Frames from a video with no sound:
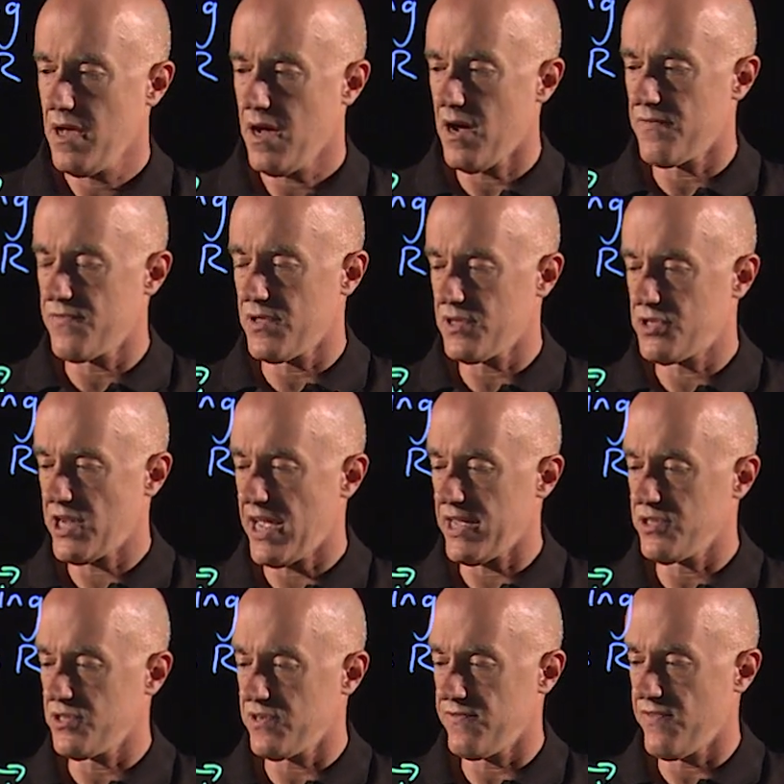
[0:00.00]
of the
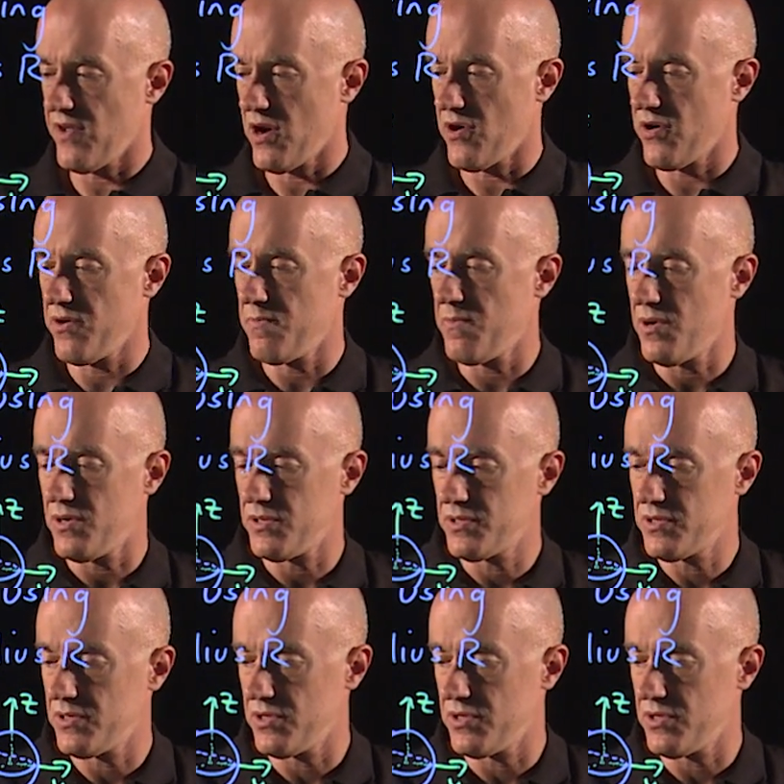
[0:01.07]
change of variables.